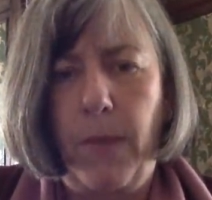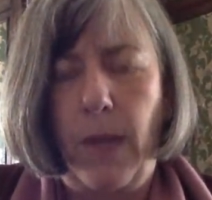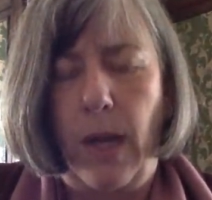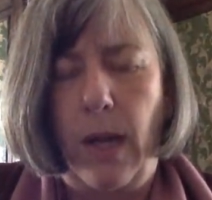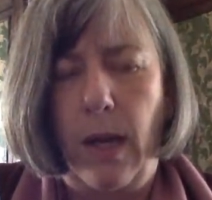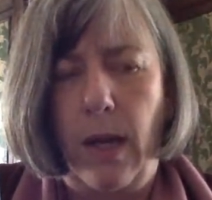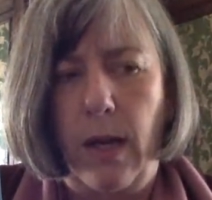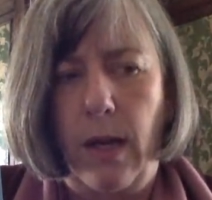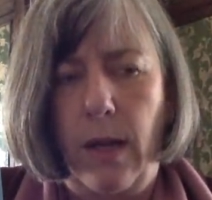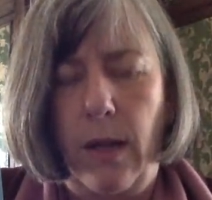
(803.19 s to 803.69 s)

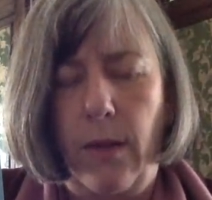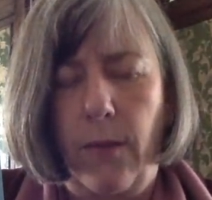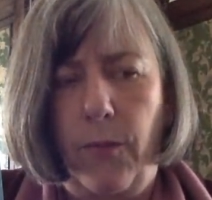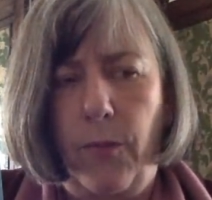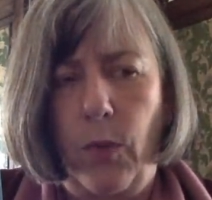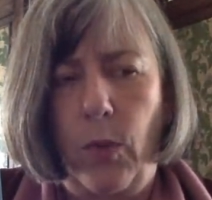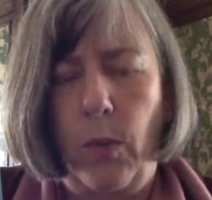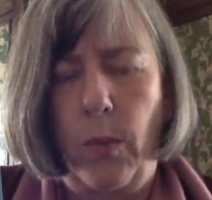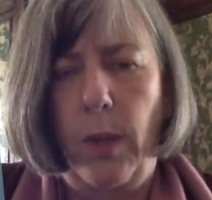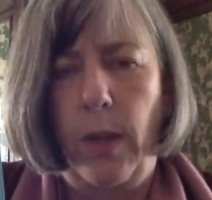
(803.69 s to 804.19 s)
the
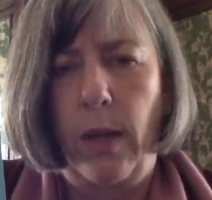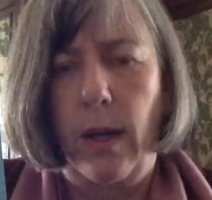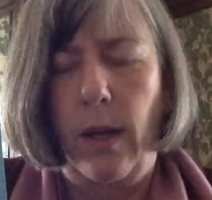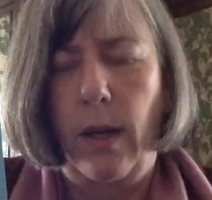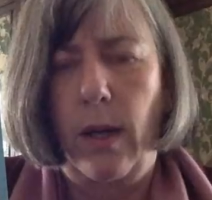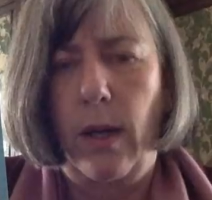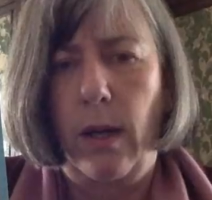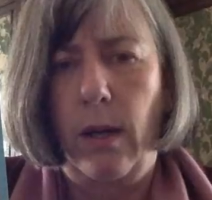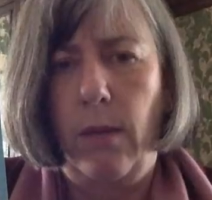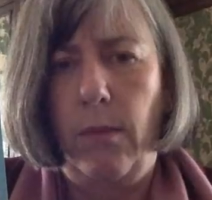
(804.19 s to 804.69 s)

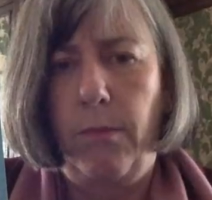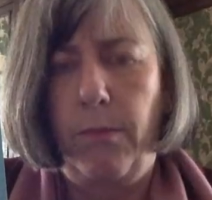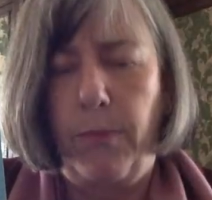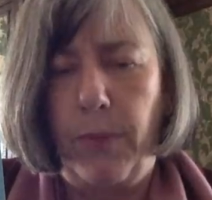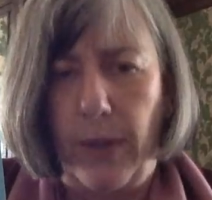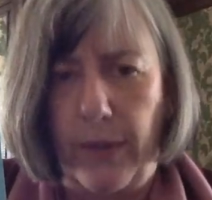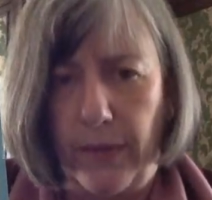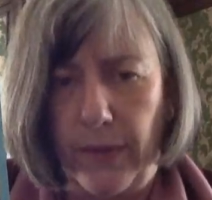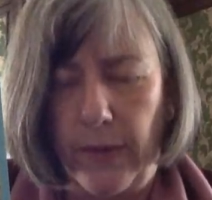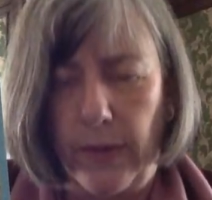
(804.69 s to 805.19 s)
former
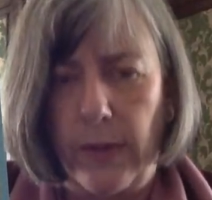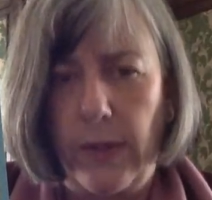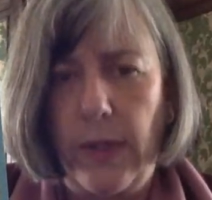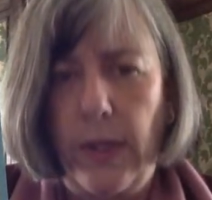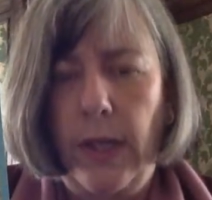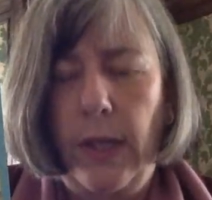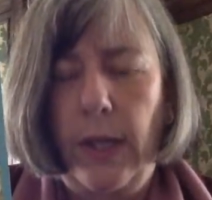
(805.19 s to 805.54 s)
president,